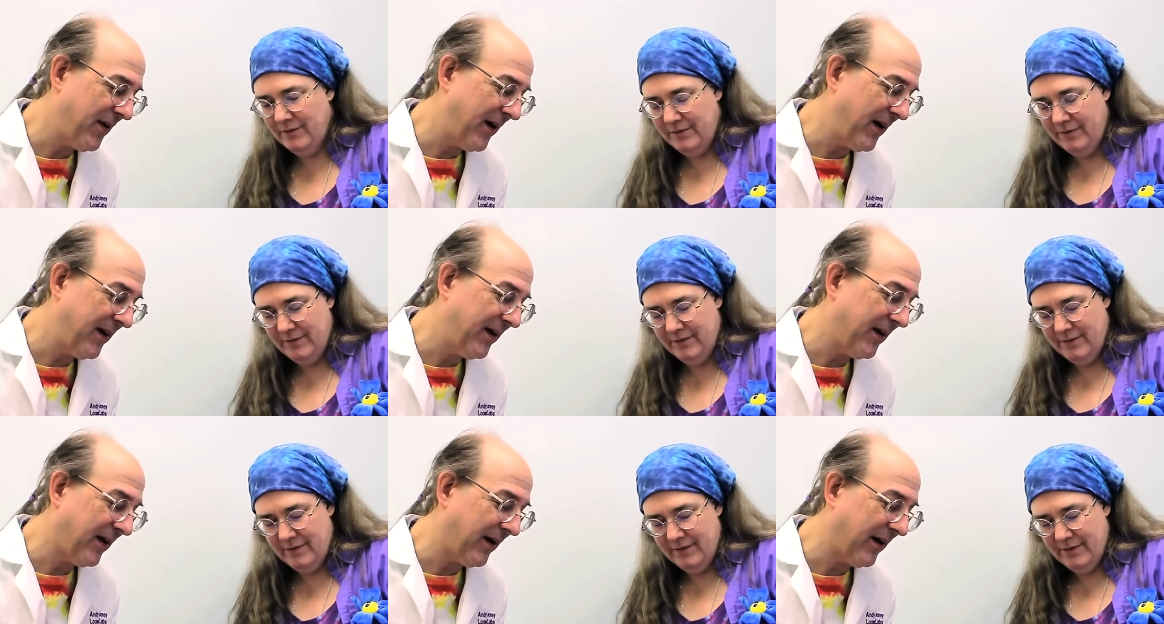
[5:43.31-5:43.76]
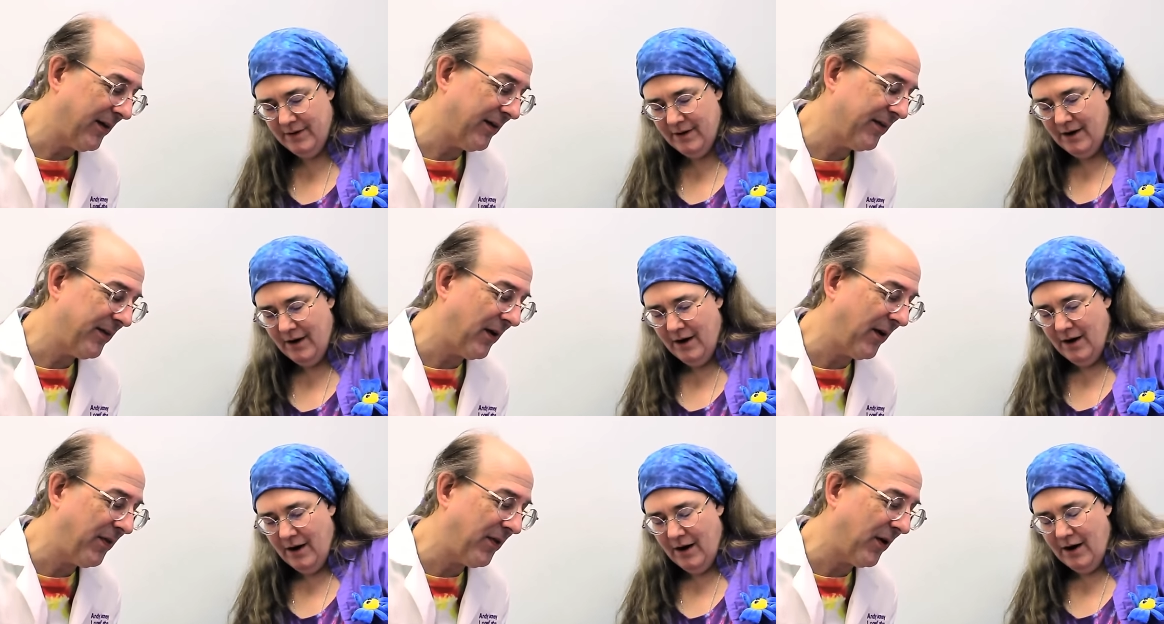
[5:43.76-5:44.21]
Speaker 1: move.
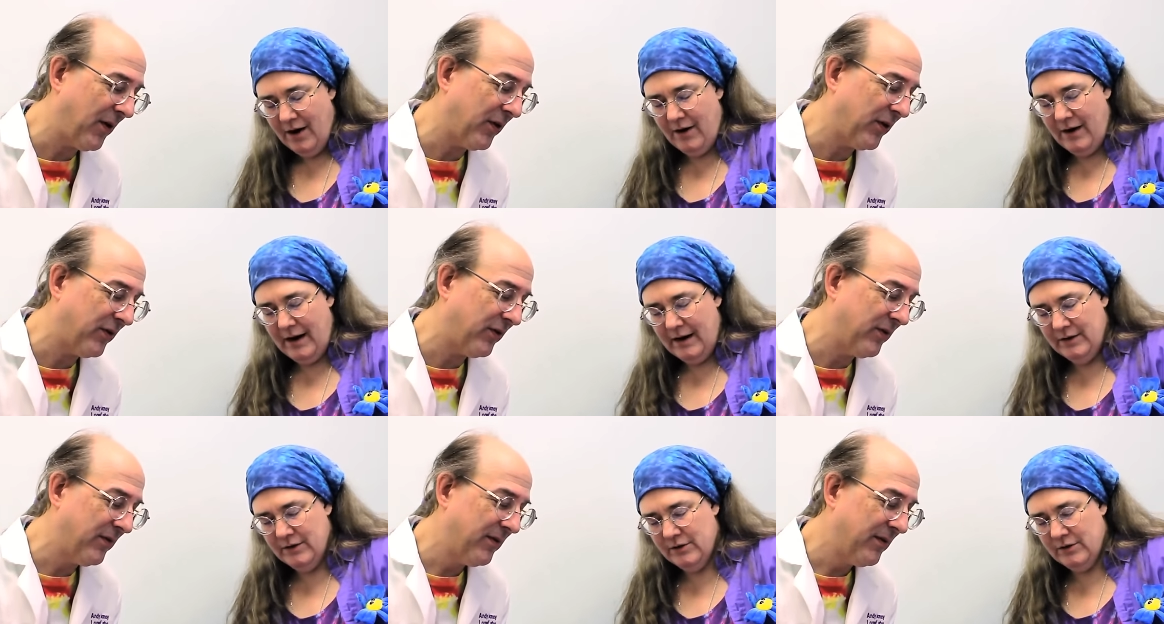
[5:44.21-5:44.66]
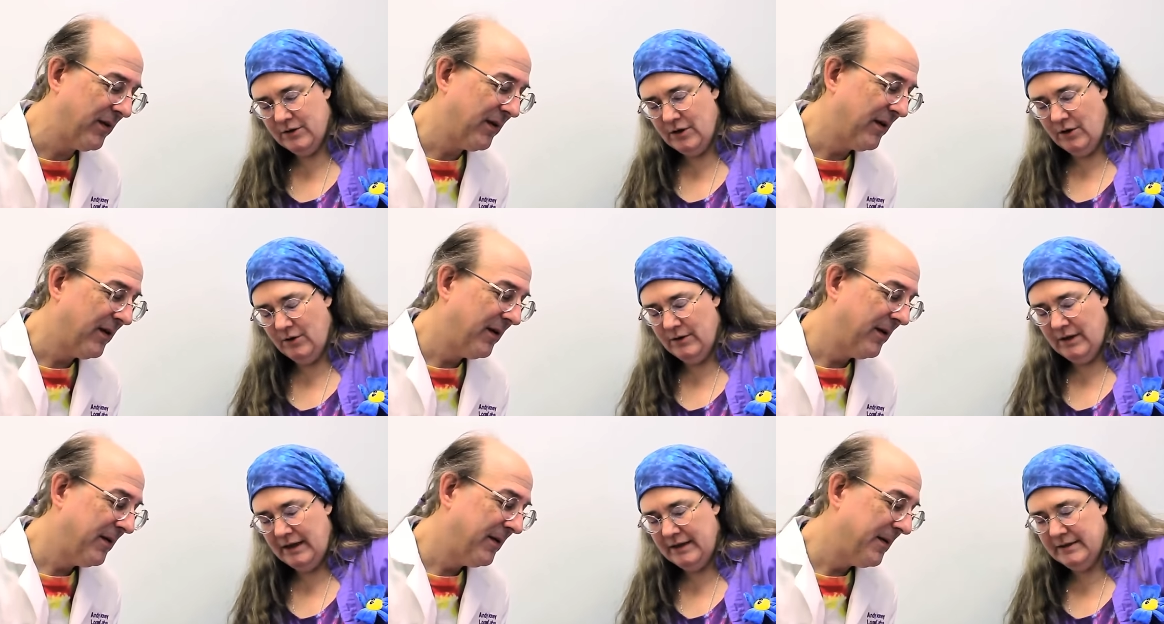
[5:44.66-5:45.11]
I thought. All right,
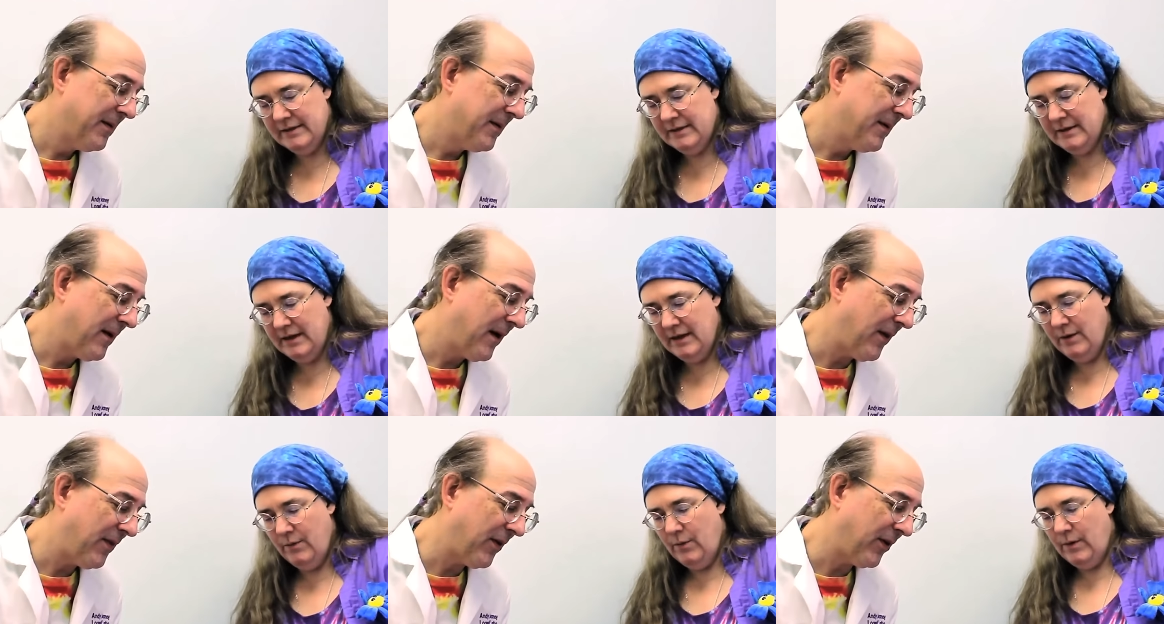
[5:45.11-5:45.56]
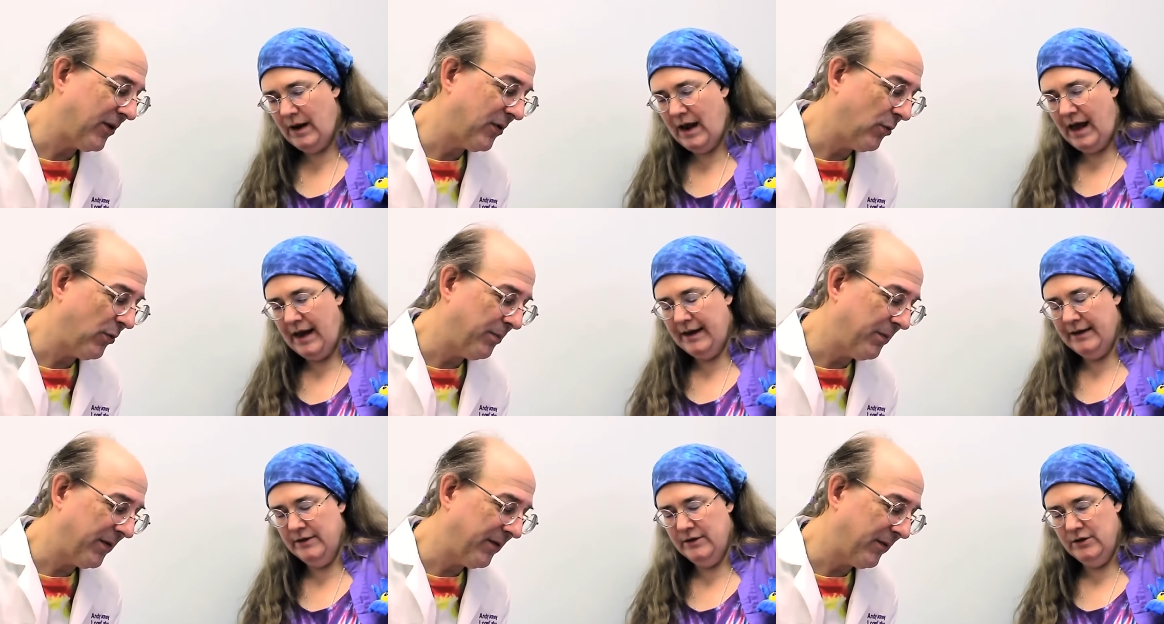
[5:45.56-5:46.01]
so let's see what
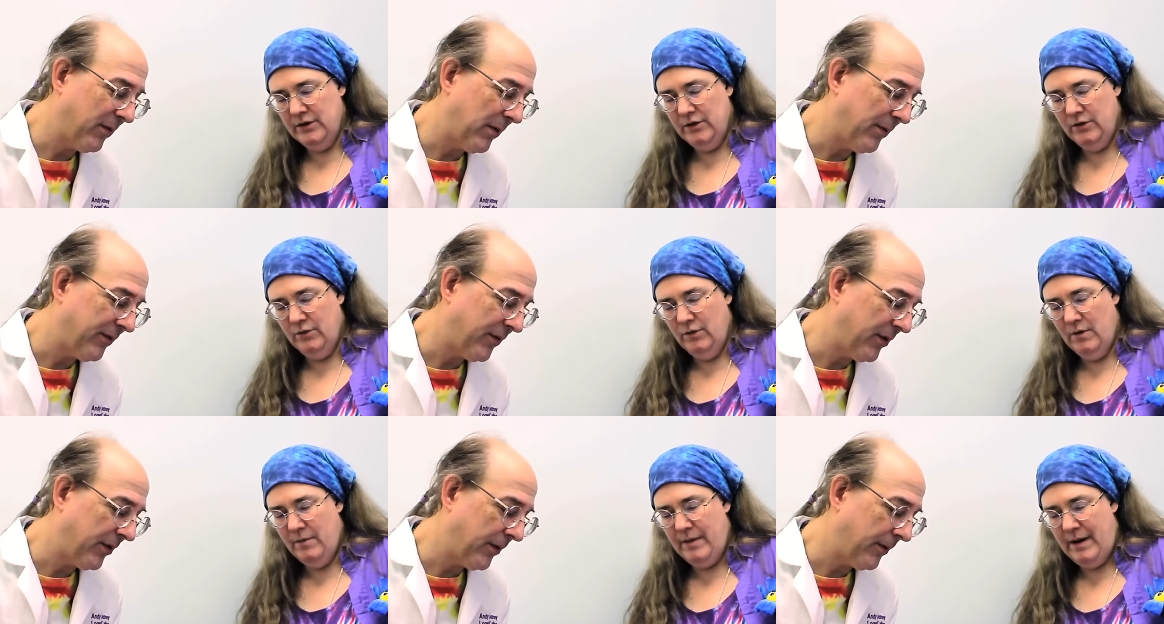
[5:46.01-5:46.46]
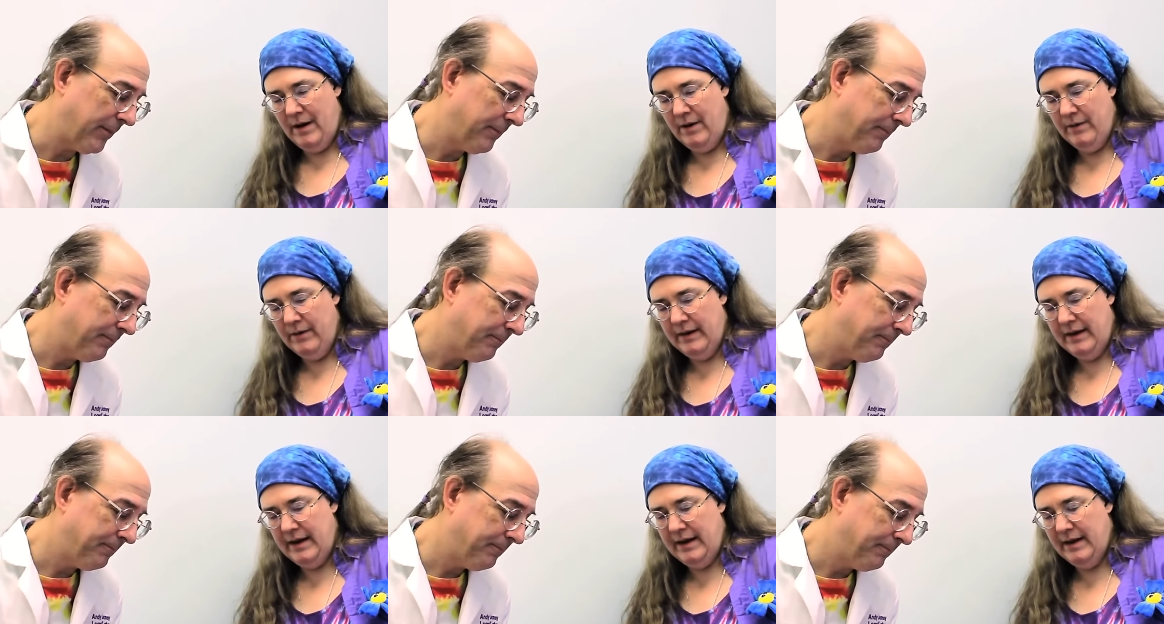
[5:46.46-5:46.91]
I can do
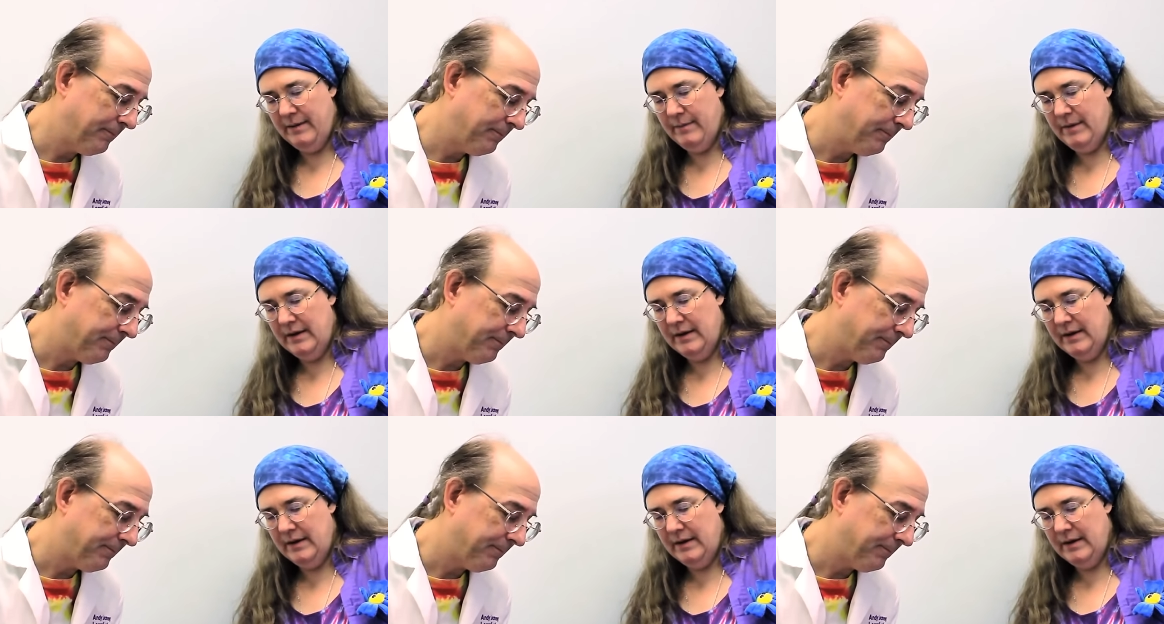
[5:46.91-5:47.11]
about getting